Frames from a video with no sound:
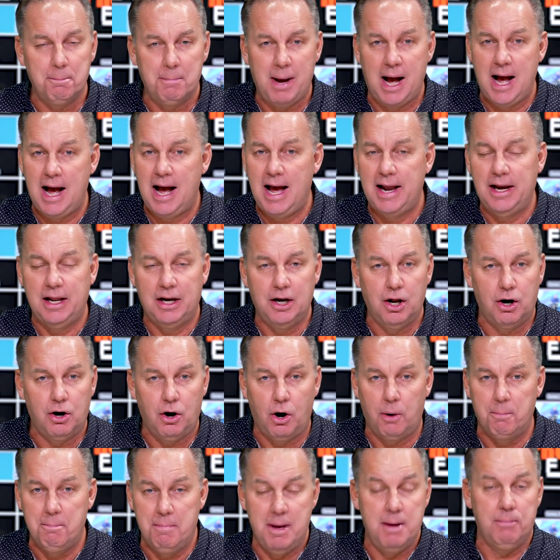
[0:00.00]
mind and in
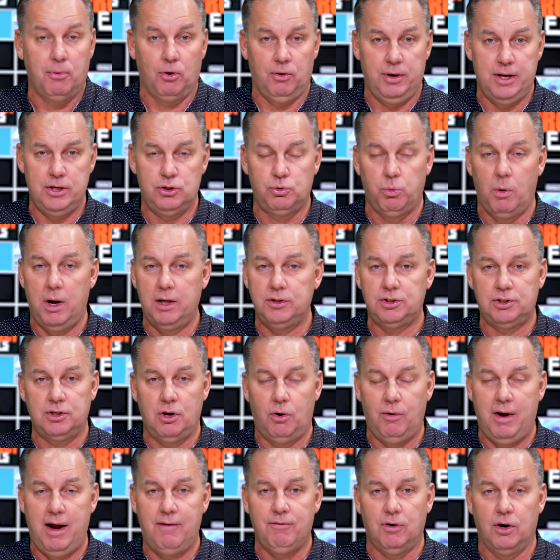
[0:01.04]
our memories
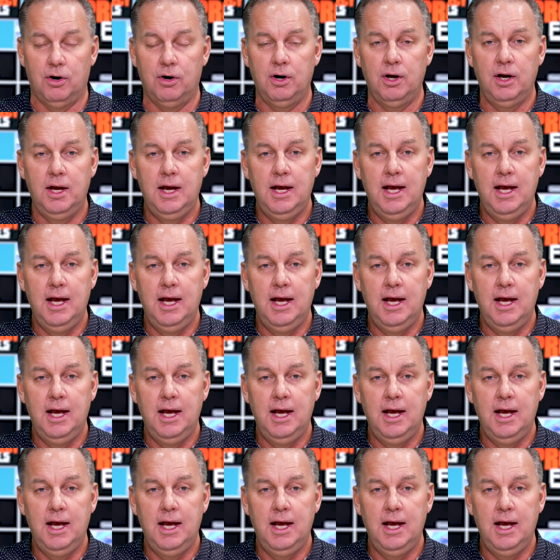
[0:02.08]
whatsoever